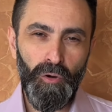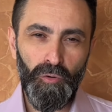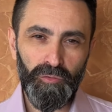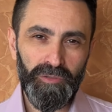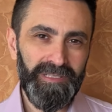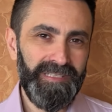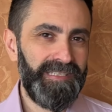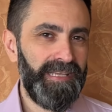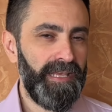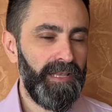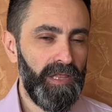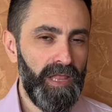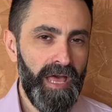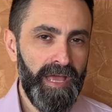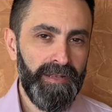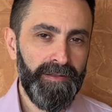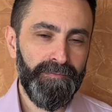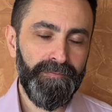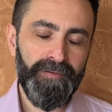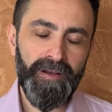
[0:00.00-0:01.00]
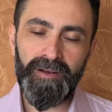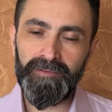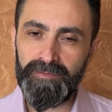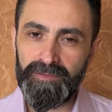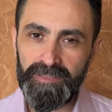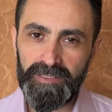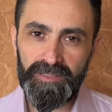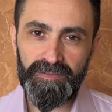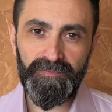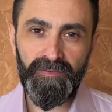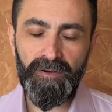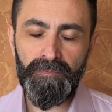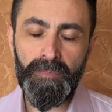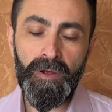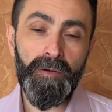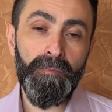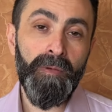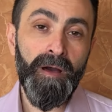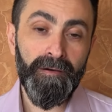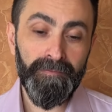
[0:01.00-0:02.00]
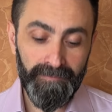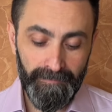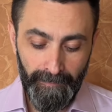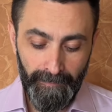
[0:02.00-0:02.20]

Odyssey line of fragrances from Armaf.